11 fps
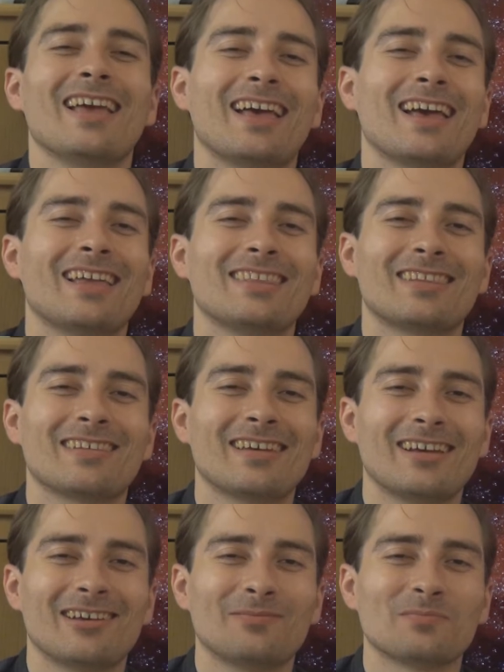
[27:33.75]
And
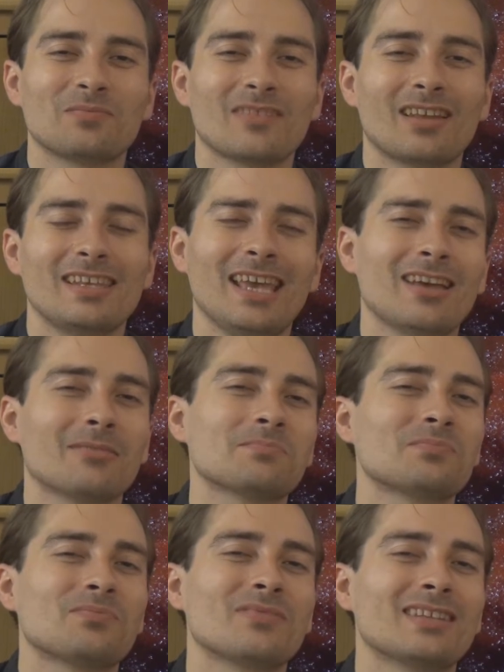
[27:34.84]
yeah,
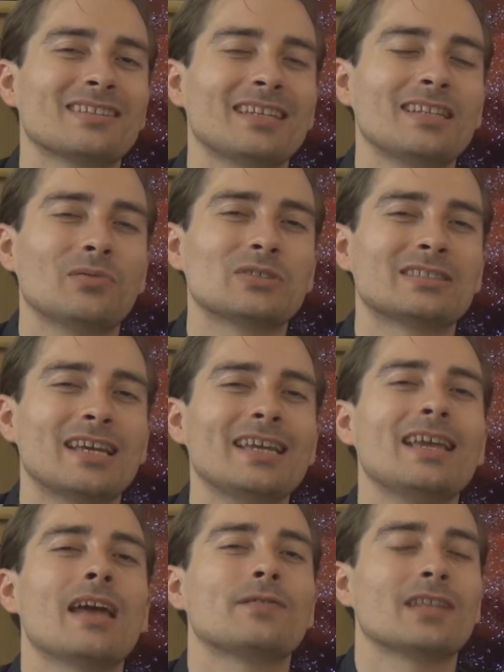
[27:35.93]
then I would
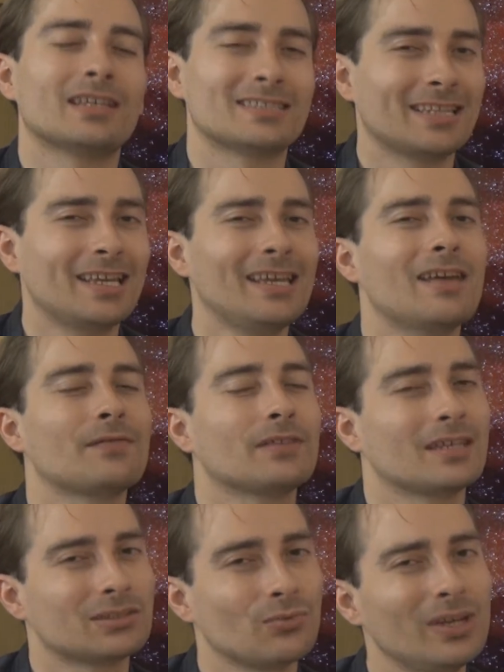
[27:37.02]
say have a nice day, have a
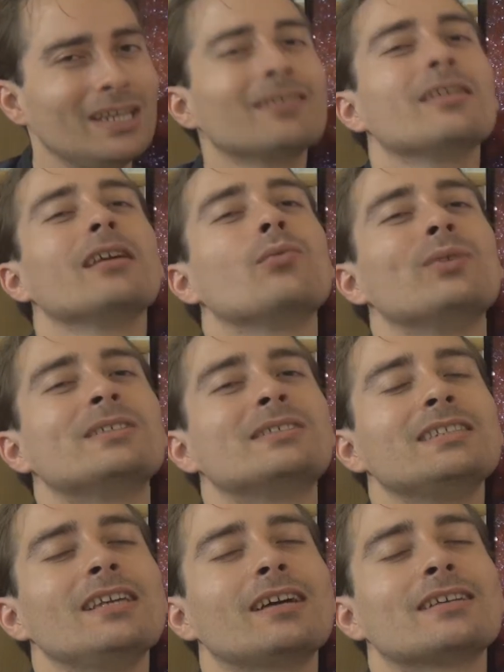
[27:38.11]
nice week. We
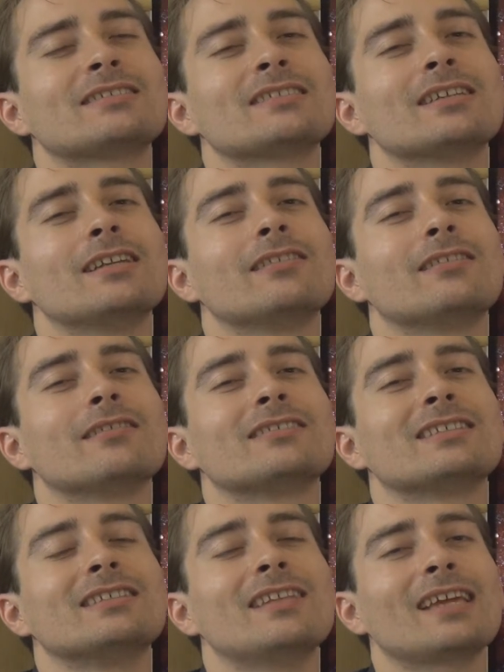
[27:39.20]
see us in
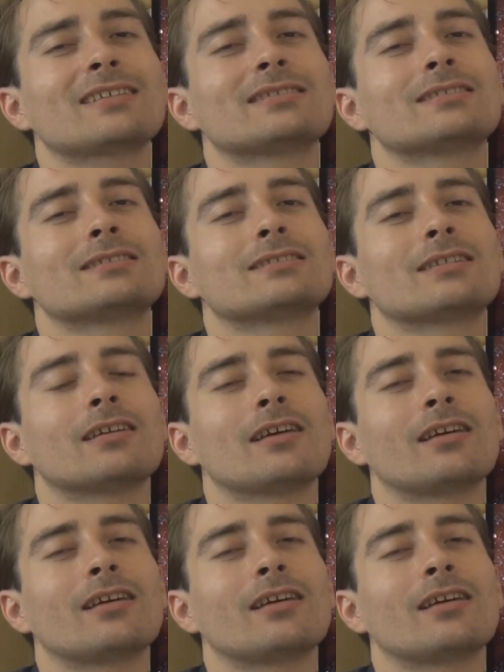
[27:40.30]
the next